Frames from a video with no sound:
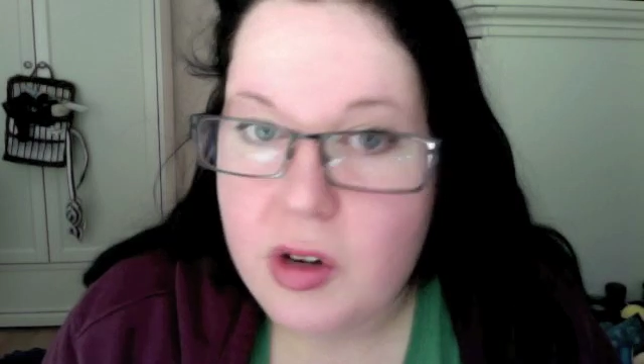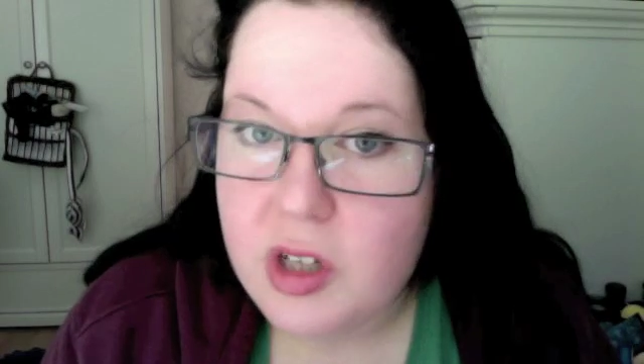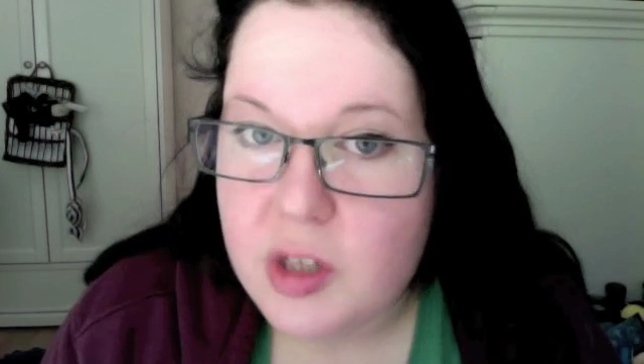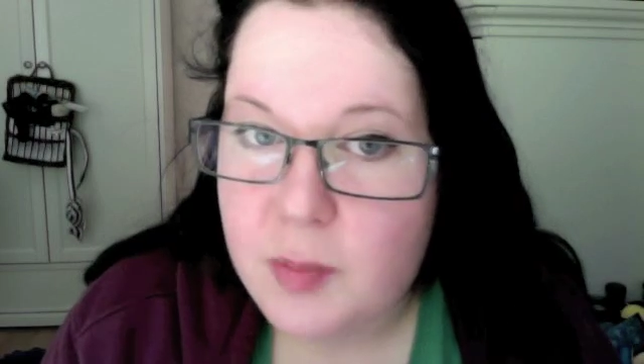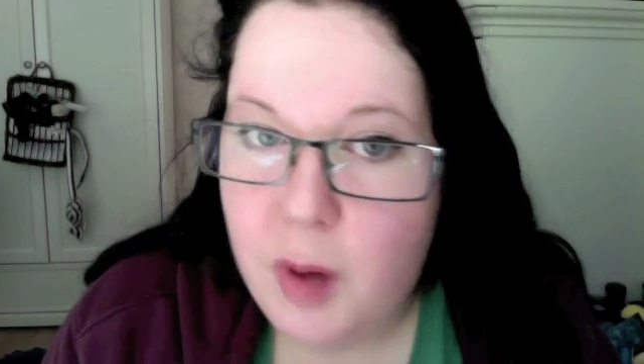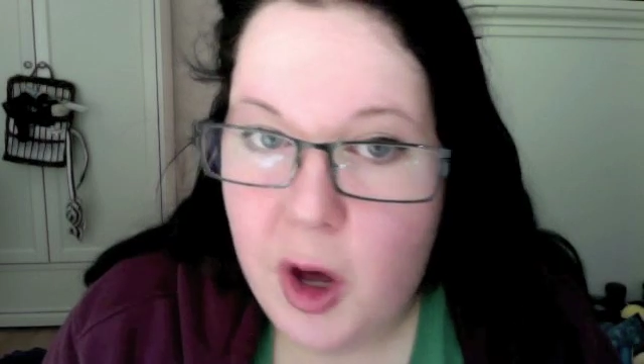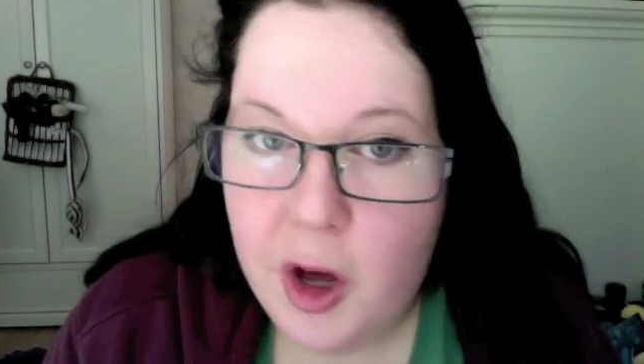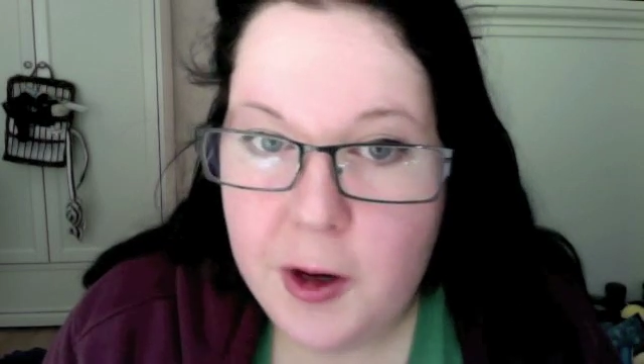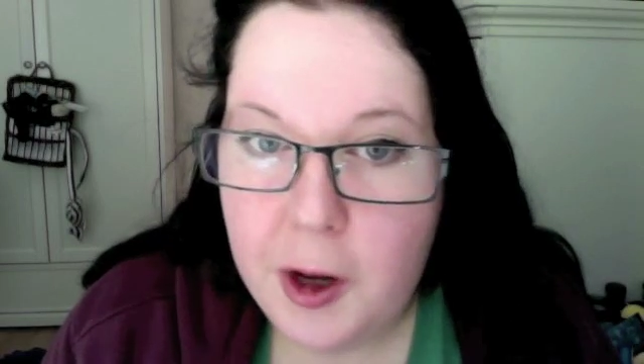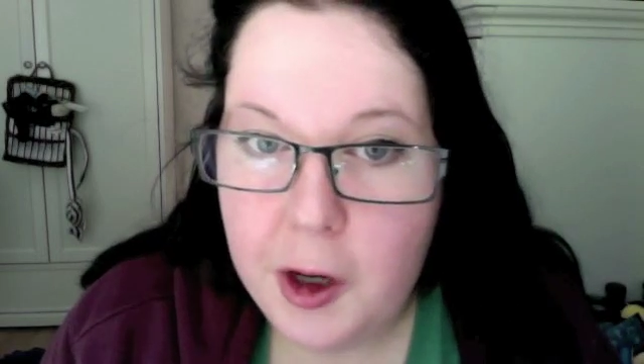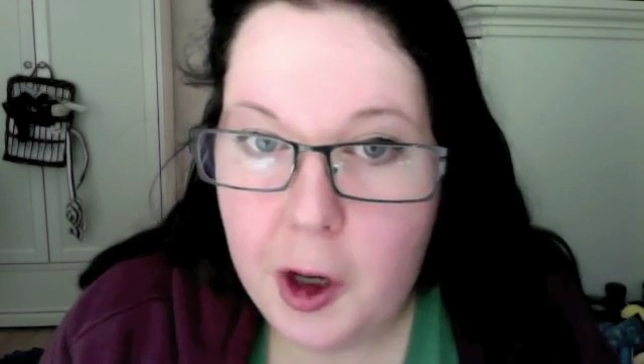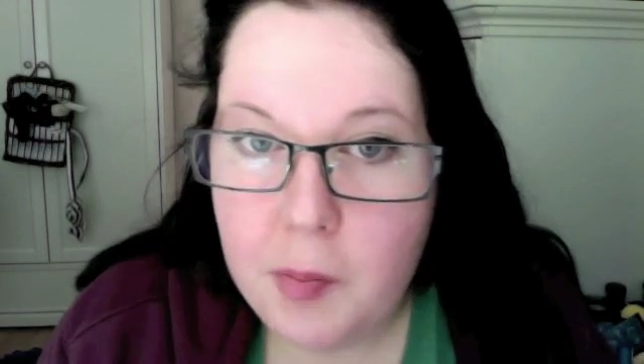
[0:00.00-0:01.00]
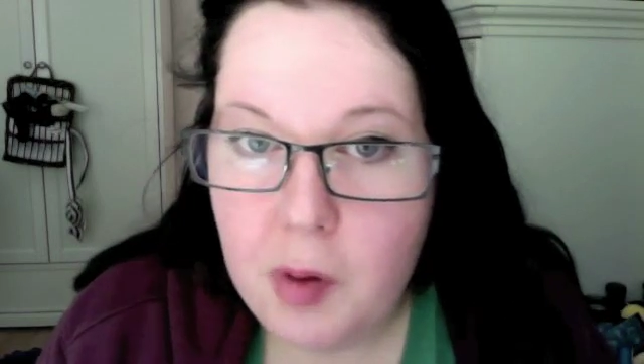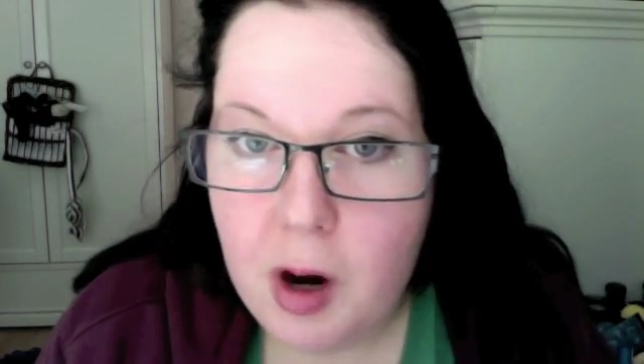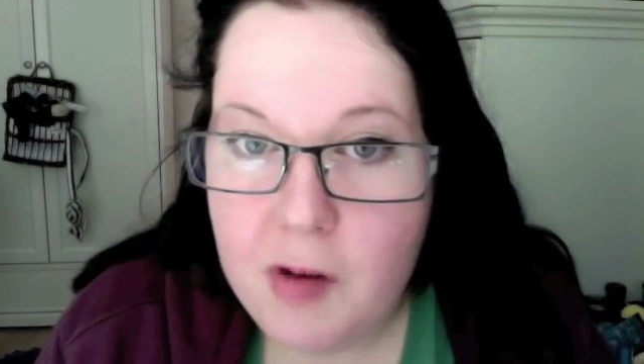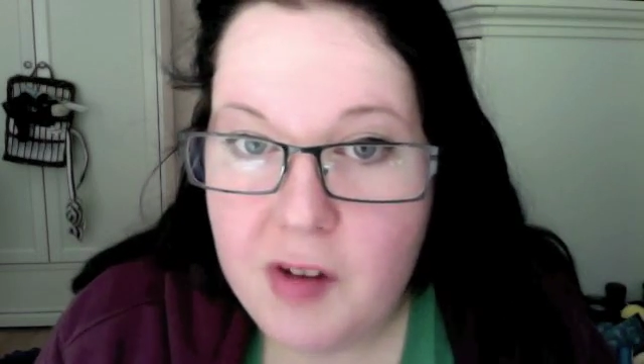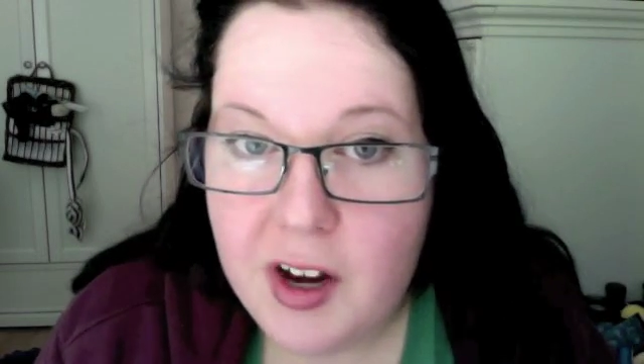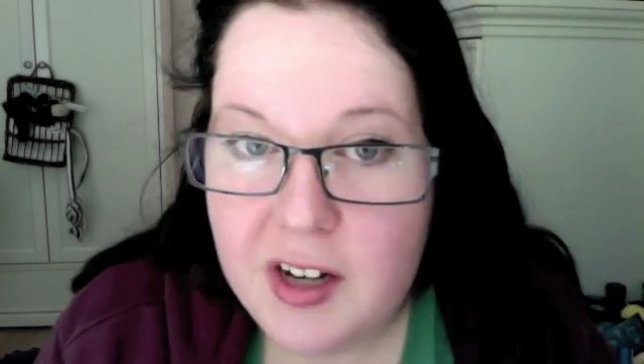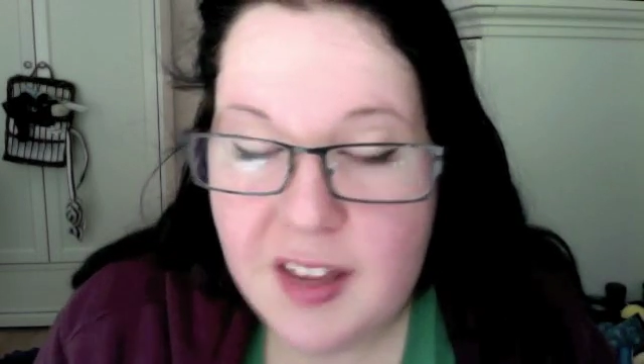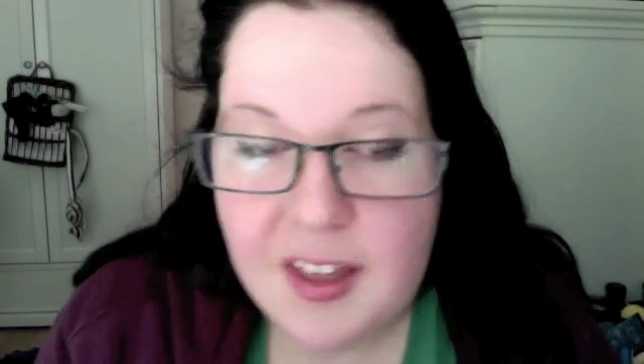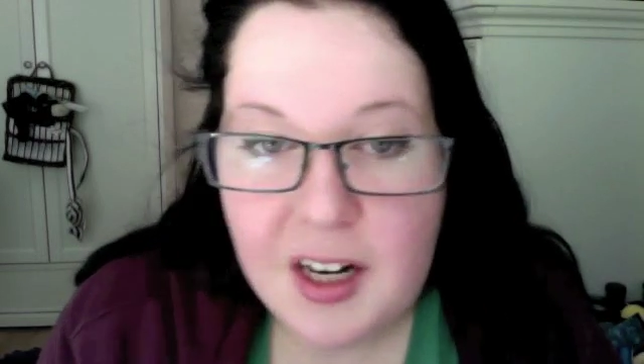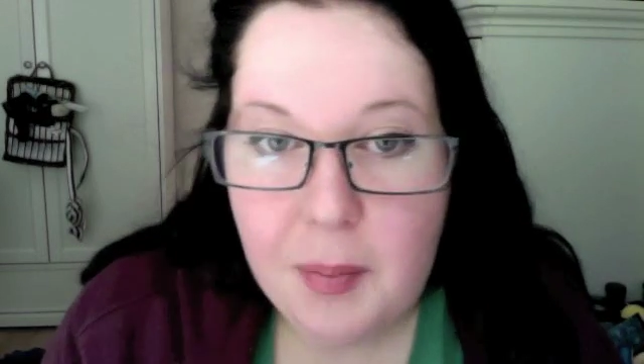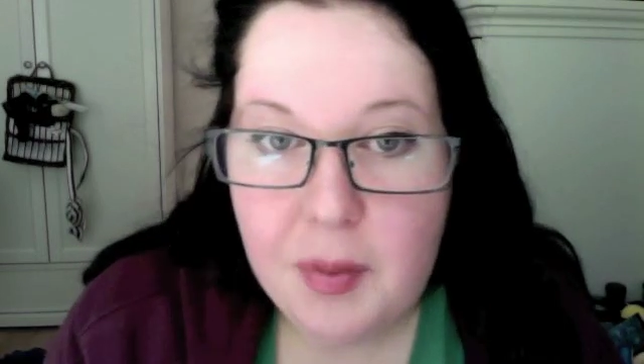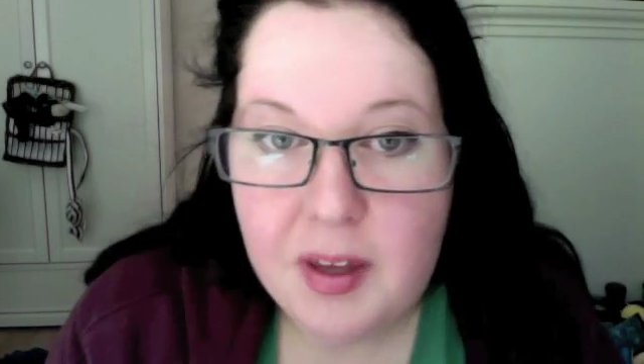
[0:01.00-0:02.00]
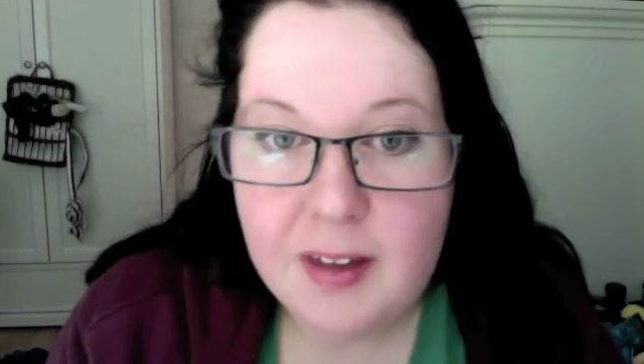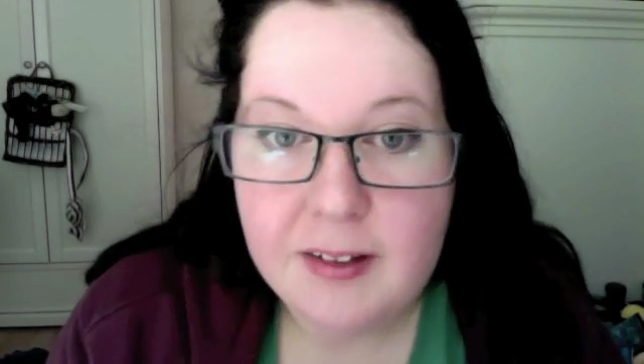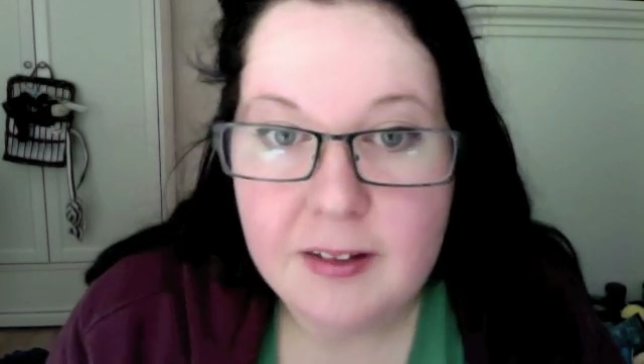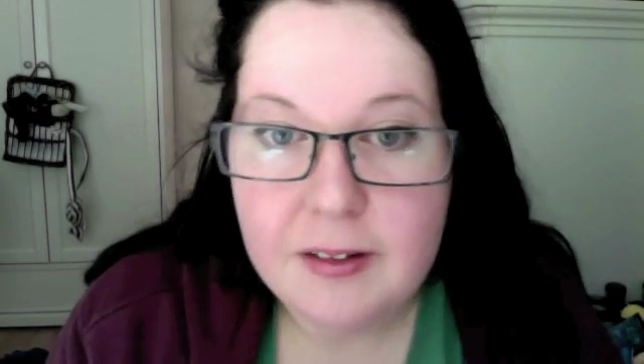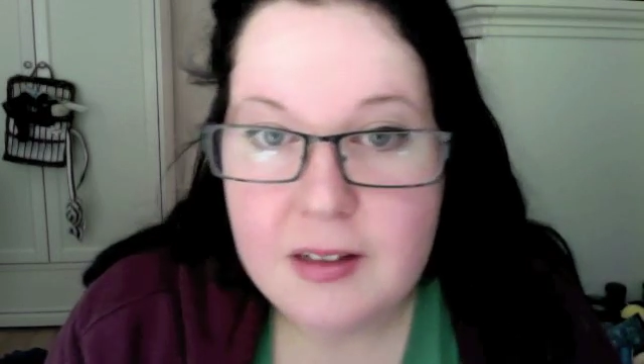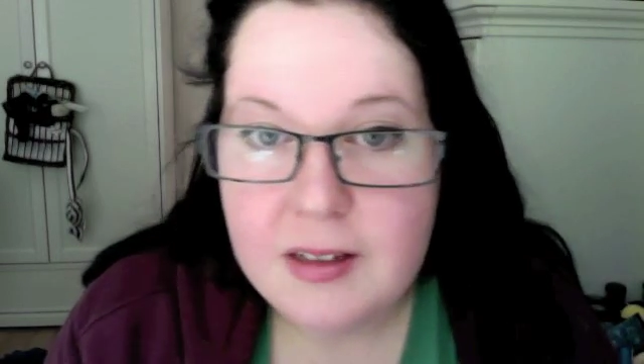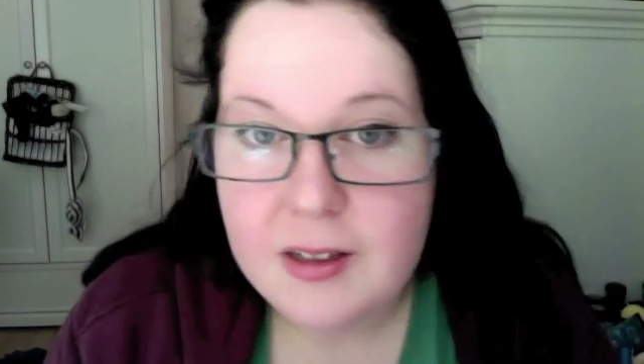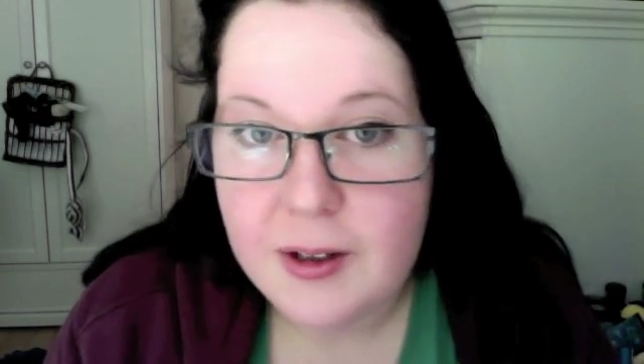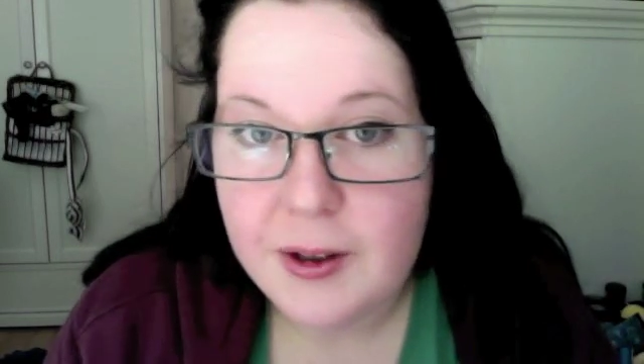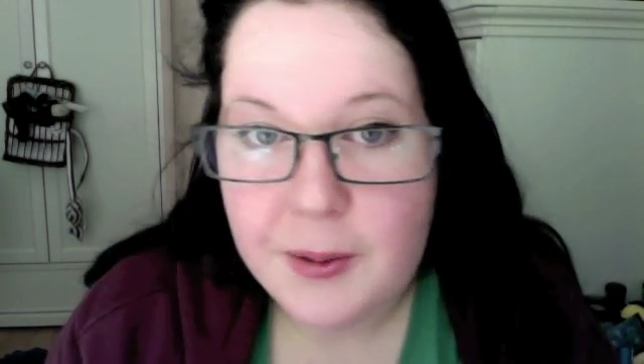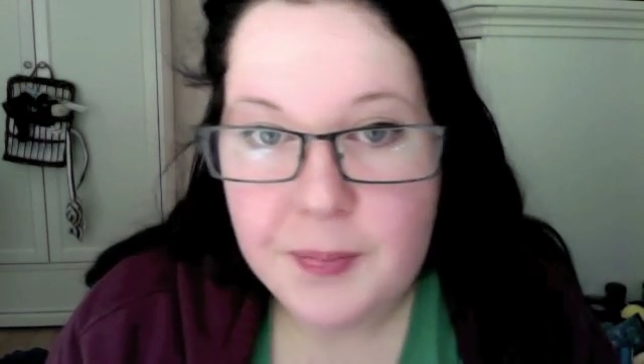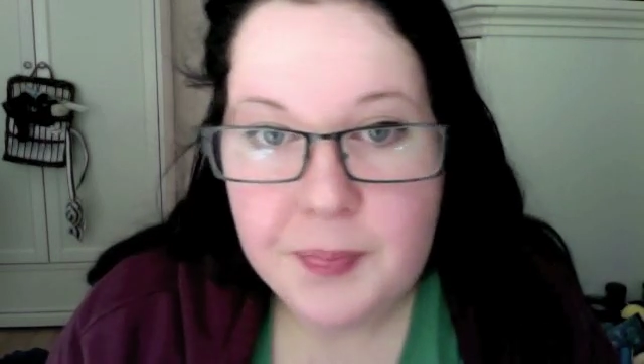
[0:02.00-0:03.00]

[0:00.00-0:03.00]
I just burn and go bright red and then I peel, so